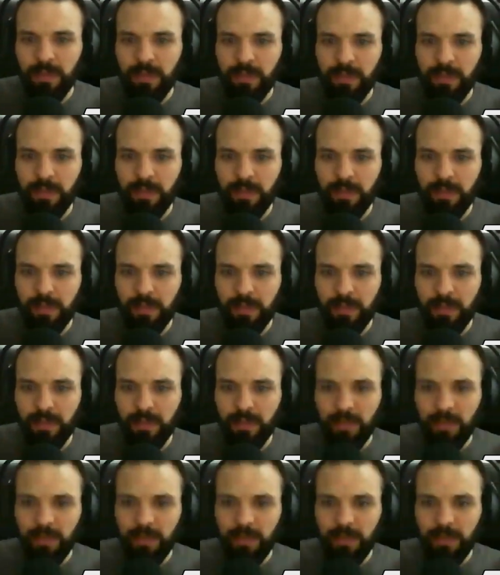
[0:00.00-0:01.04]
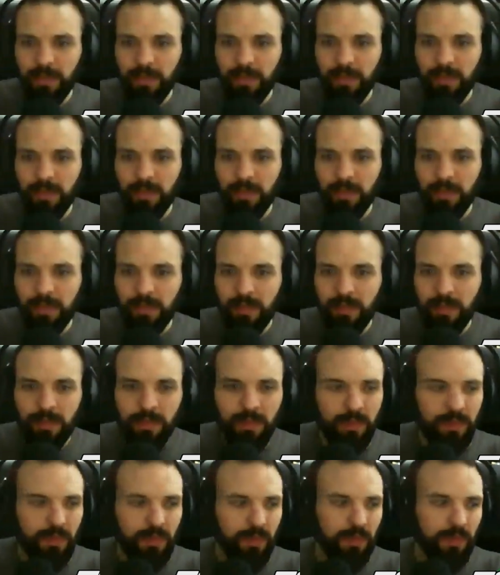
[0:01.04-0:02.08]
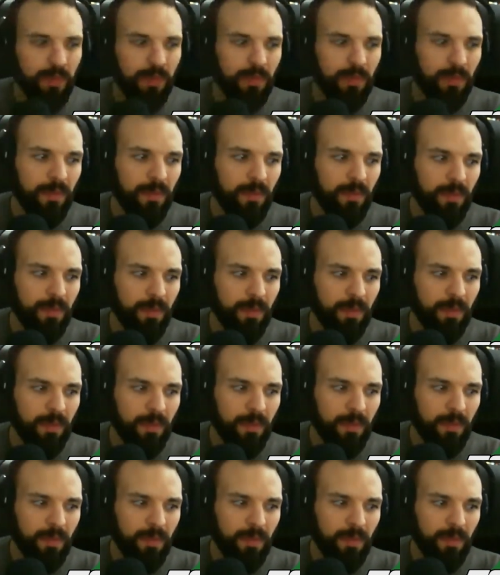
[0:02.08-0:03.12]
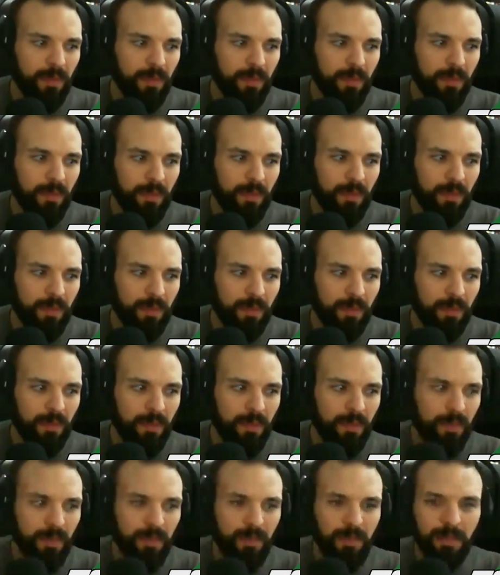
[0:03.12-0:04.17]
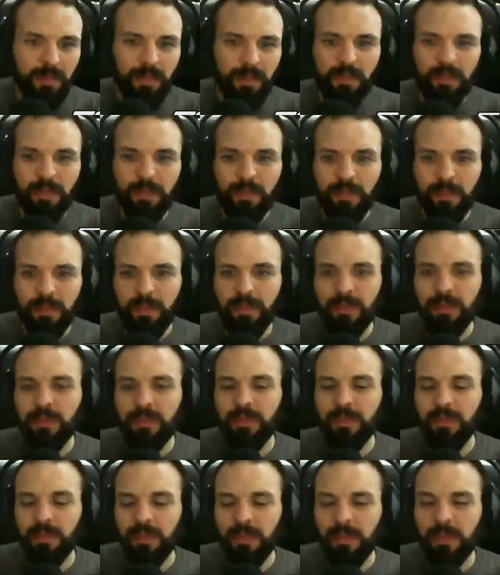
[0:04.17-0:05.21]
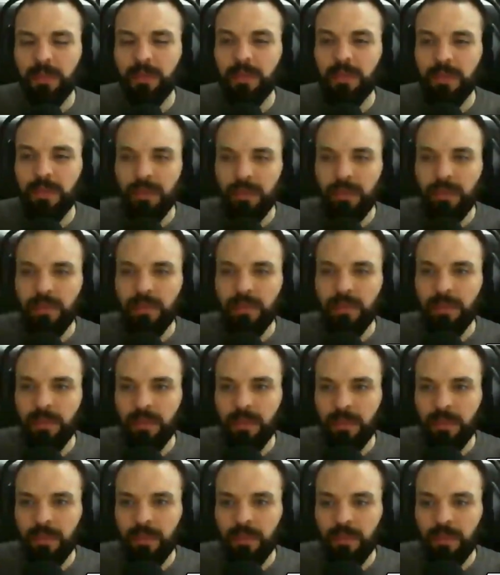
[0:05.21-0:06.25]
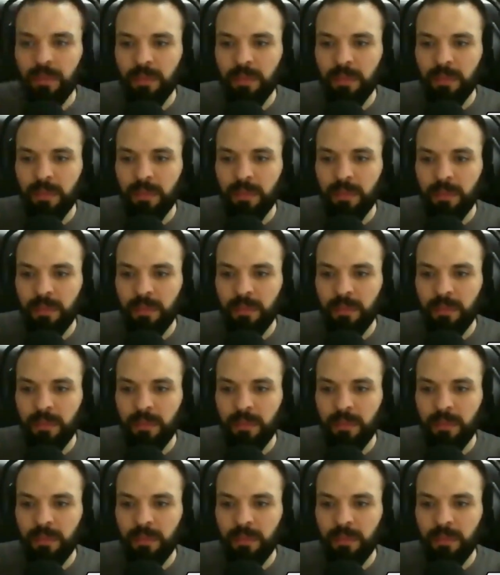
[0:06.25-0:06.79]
The person shown says nothing.